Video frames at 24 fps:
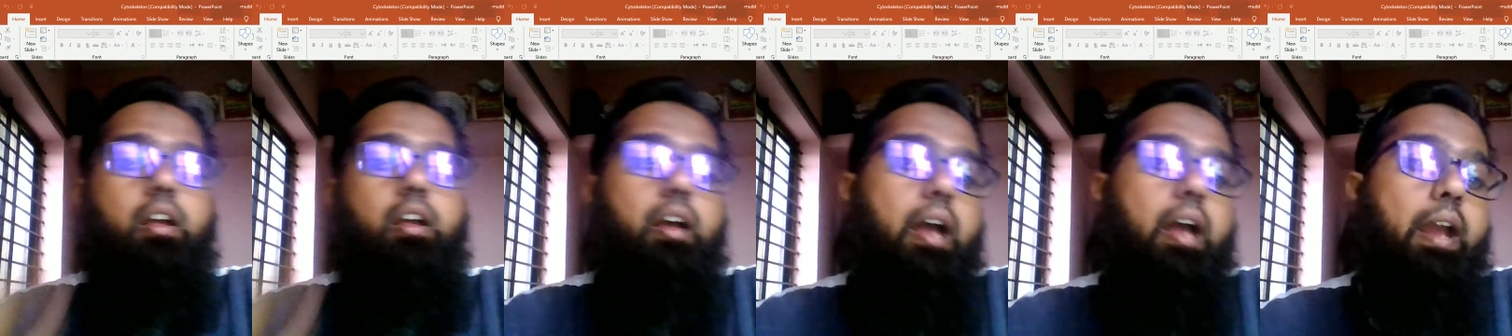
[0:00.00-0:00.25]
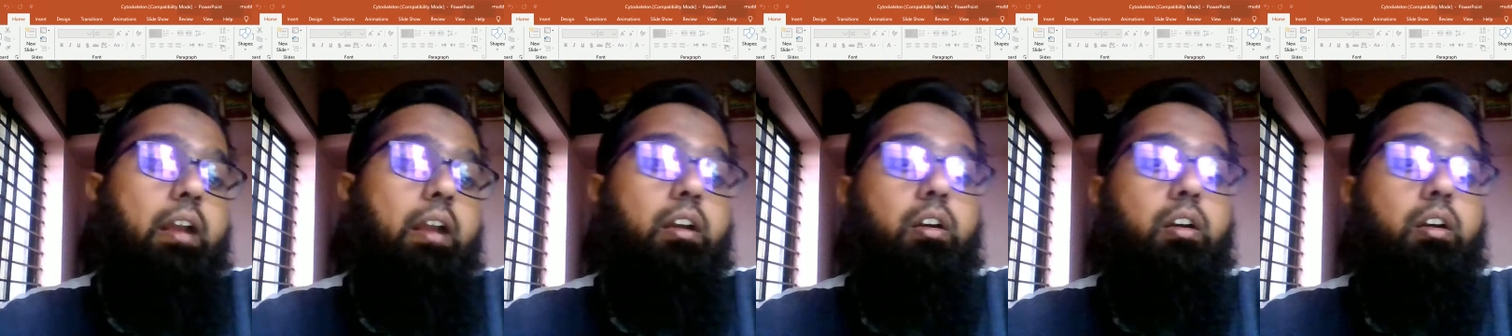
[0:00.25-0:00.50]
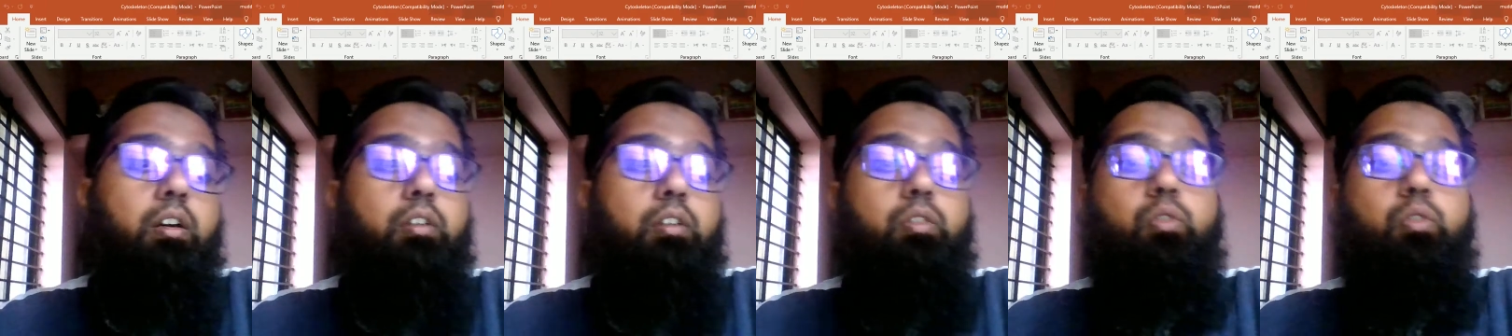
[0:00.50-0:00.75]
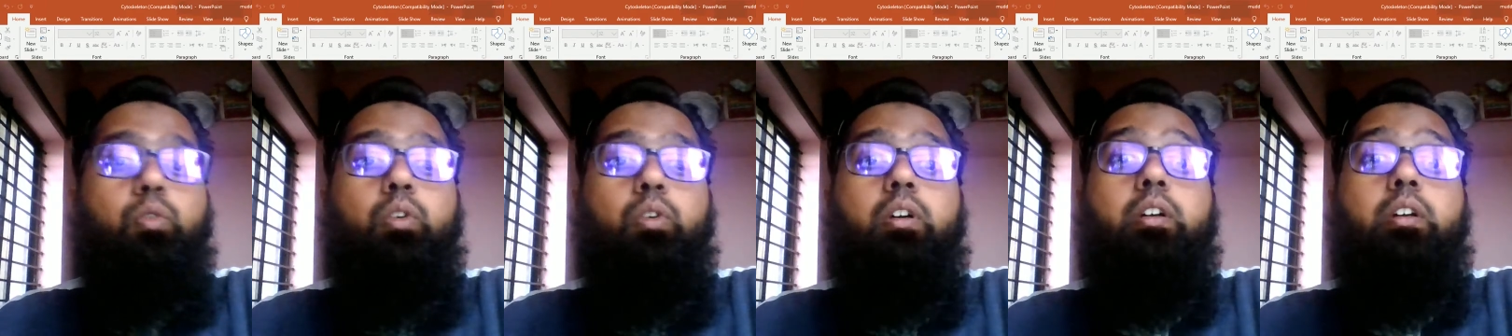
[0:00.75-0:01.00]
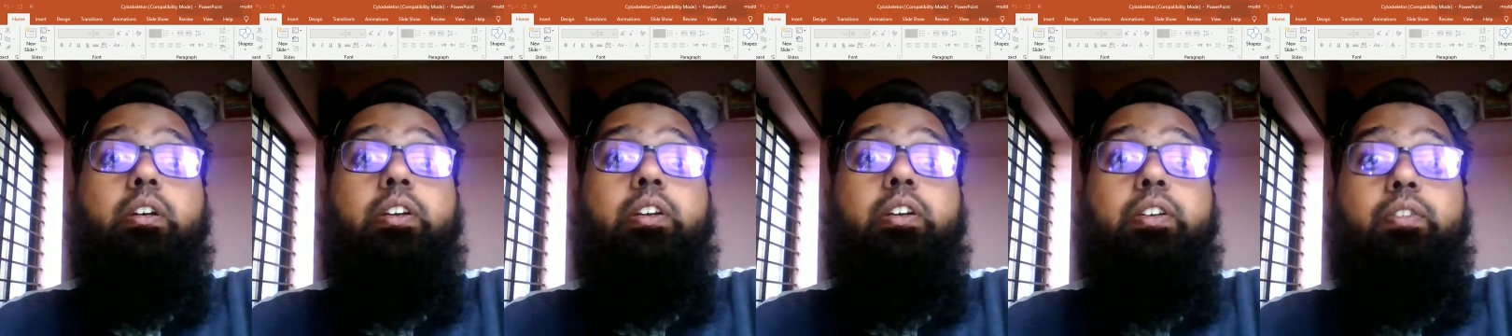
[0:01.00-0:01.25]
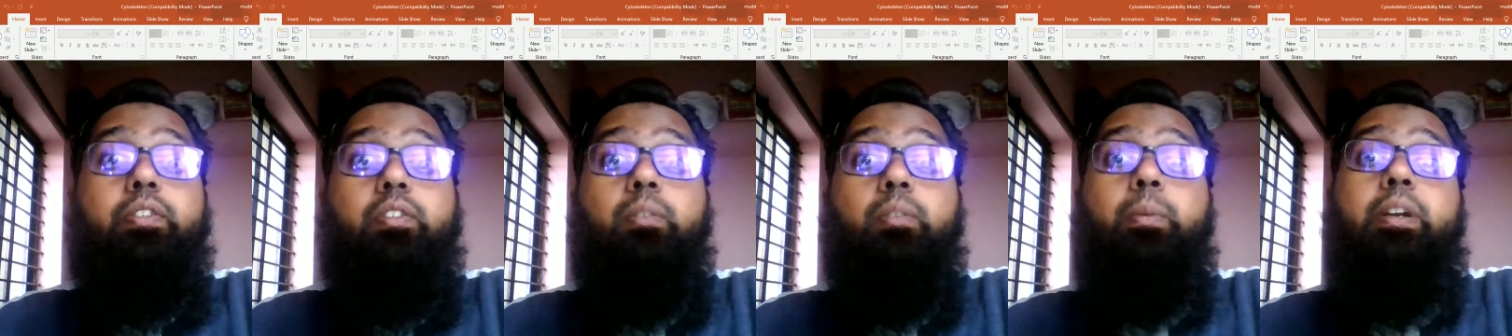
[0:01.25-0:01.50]
anchored to a
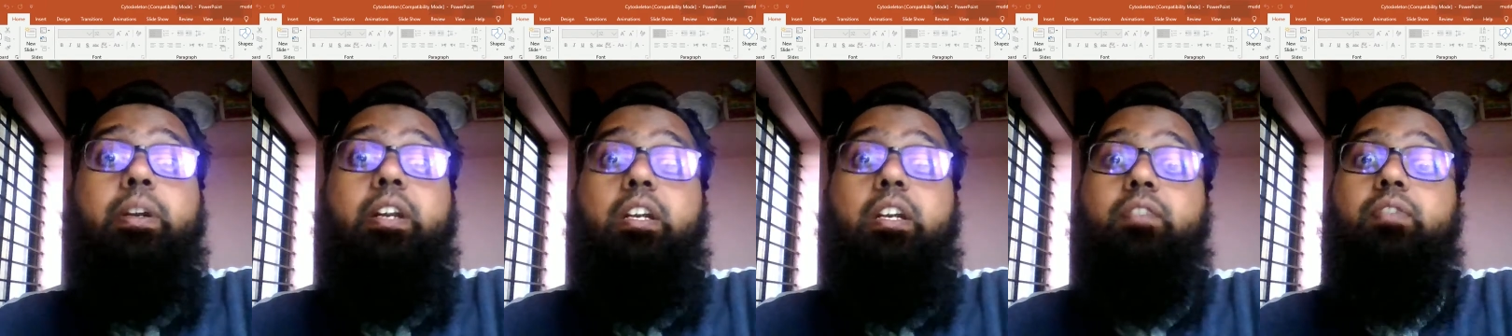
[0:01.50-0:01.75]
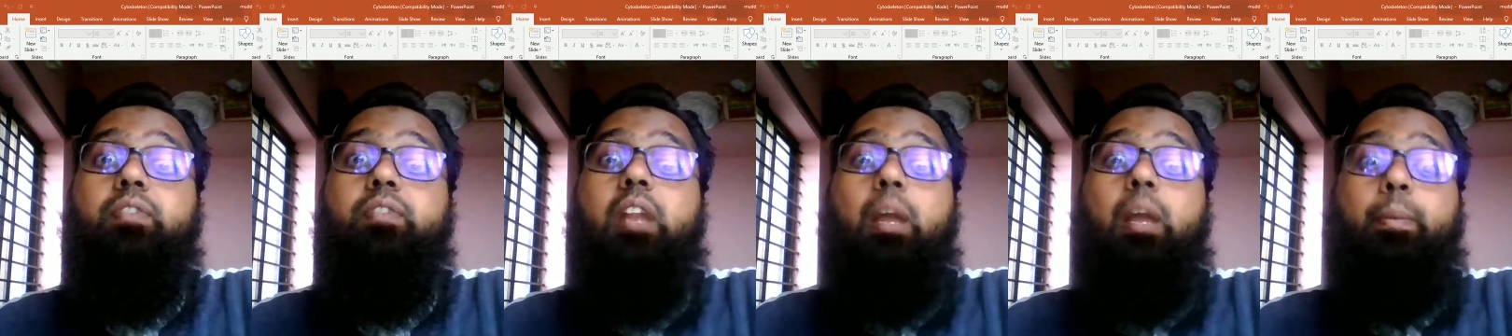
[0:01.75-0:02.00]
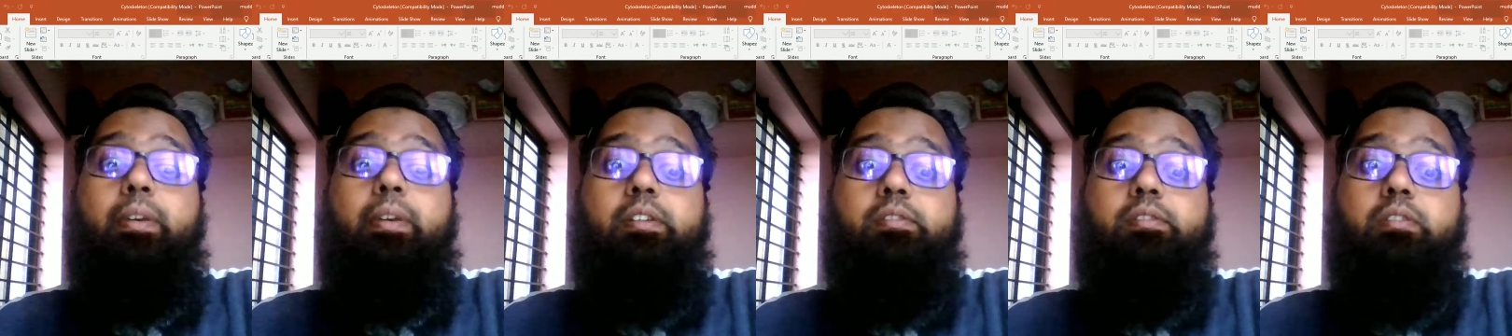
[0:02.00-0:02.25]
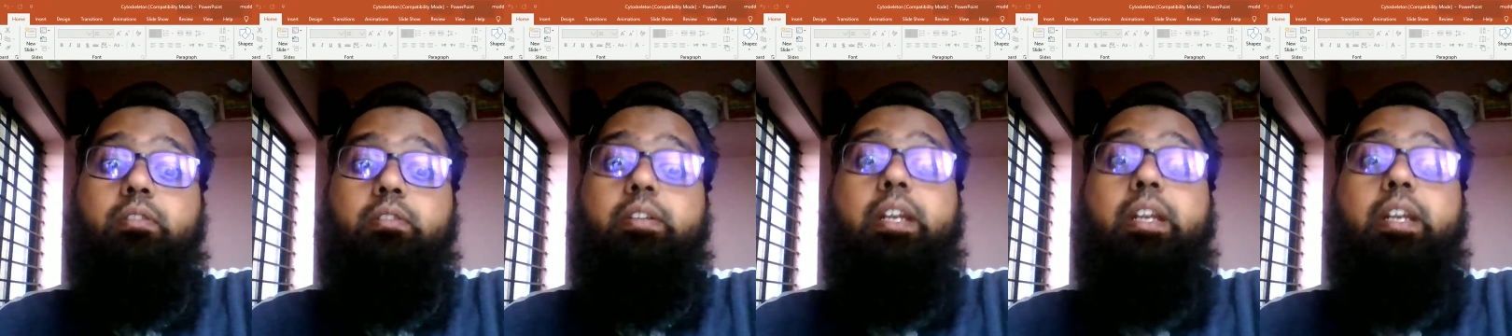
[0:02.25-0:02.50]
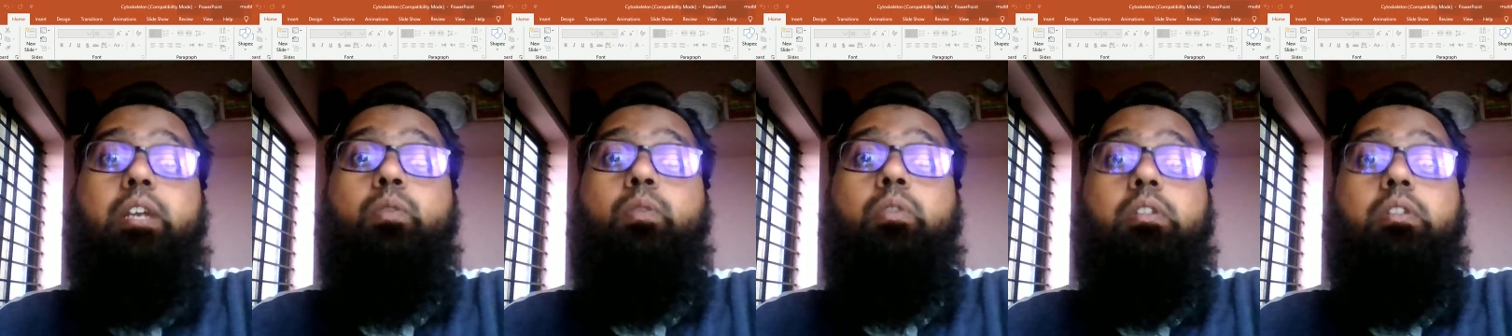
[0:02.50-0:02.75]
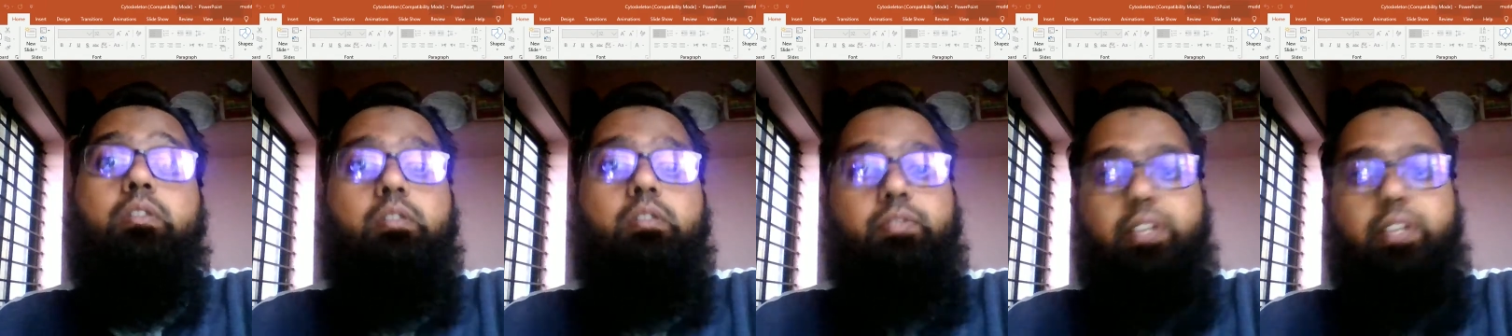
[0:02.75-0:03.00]
intermediate filaments, a
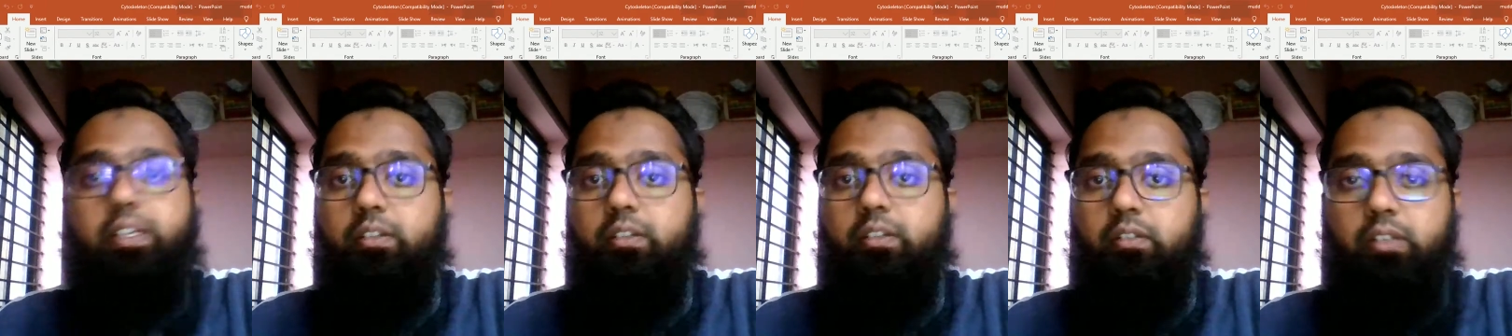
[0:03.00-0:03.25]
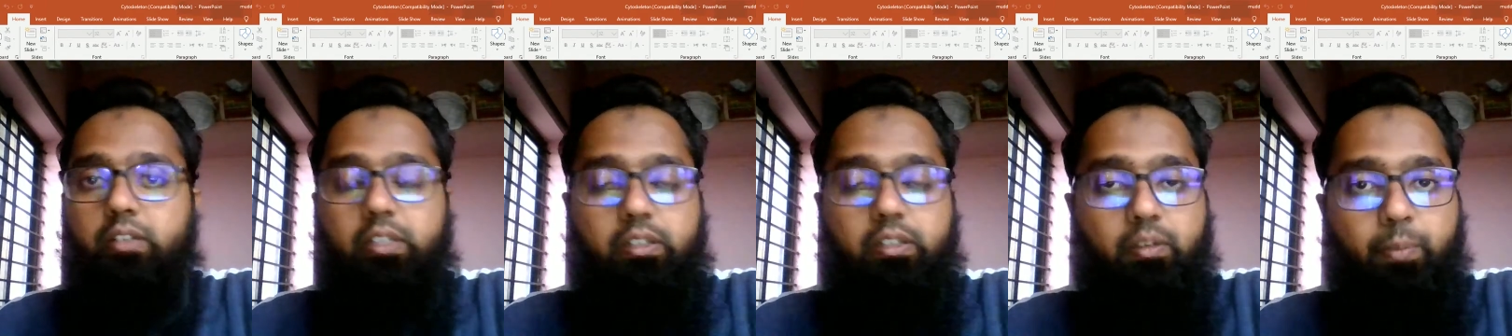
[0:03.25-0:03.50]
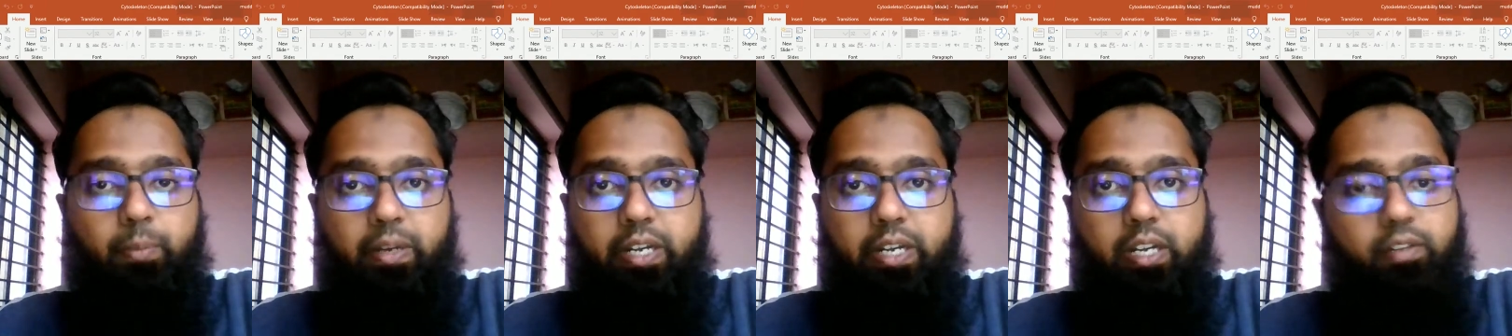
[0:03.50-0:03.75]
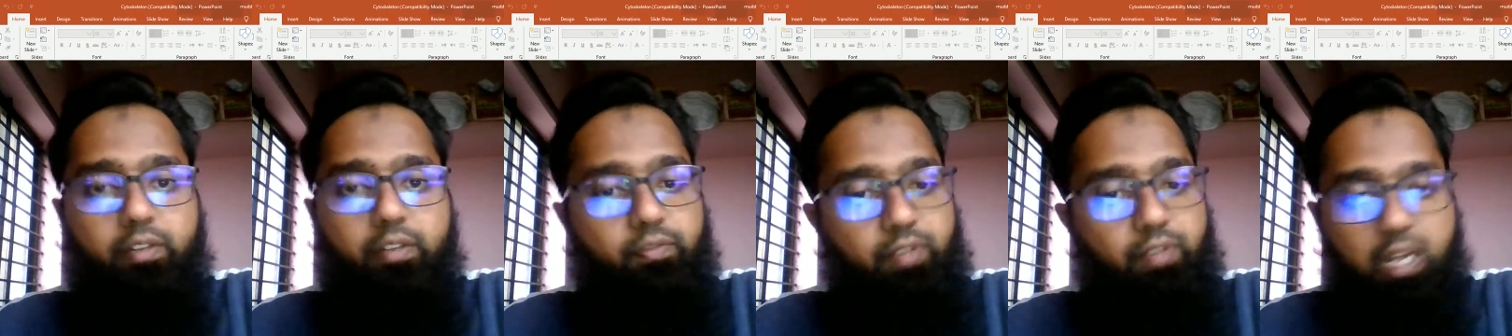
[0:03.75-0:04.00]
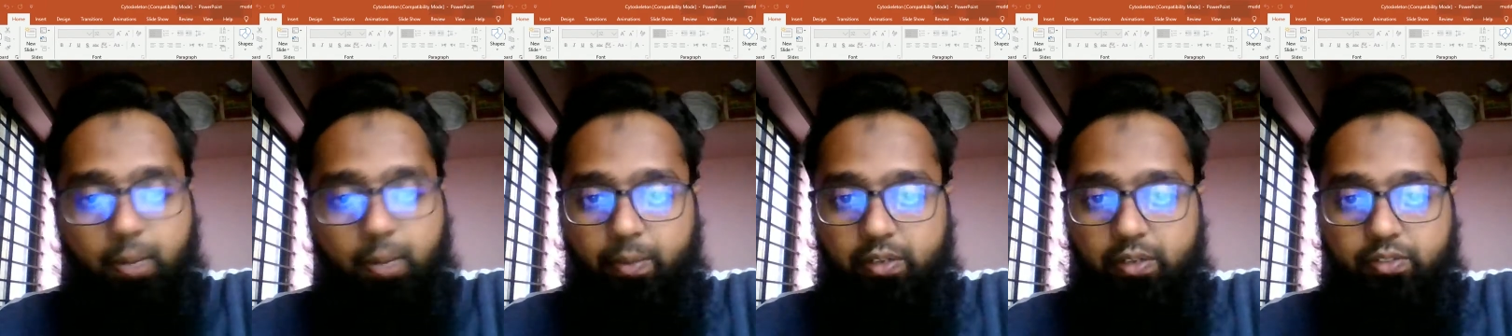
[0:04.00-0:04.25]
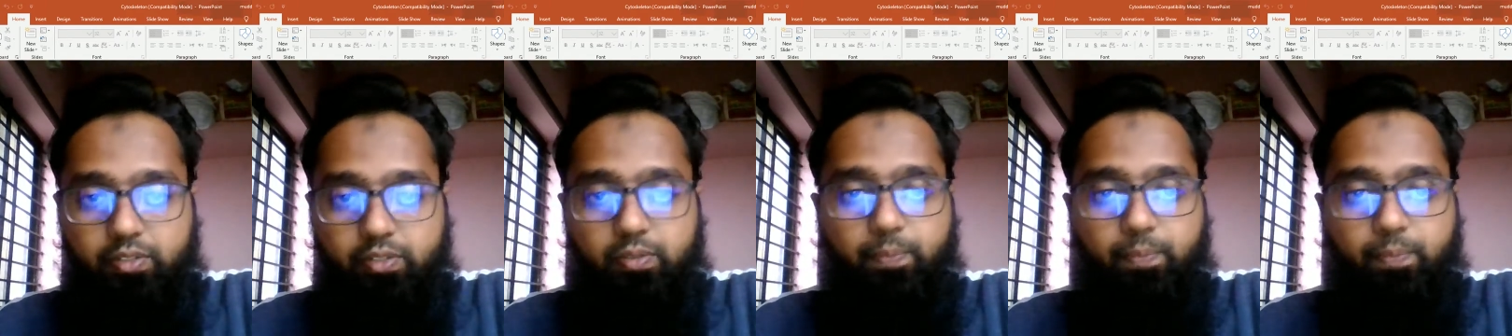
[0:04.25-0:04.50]
network of intermediate
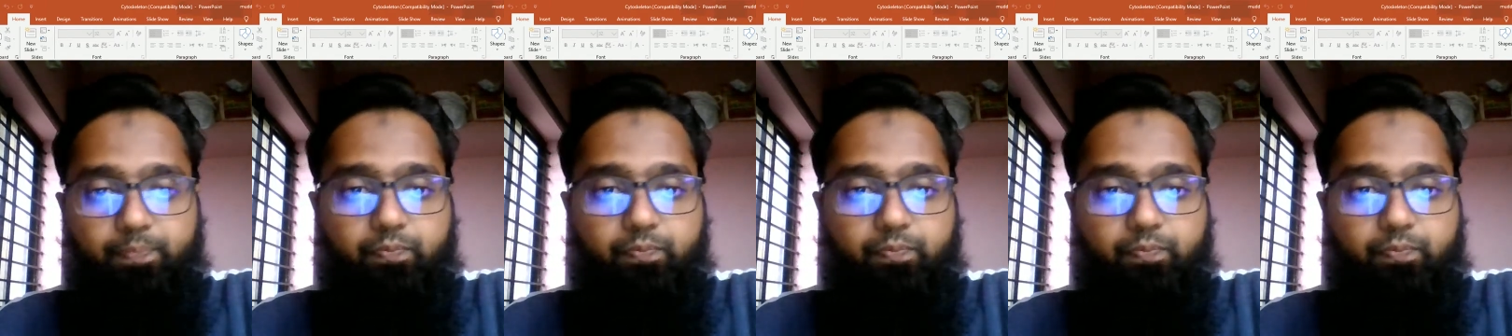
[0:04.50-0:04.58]
filaments.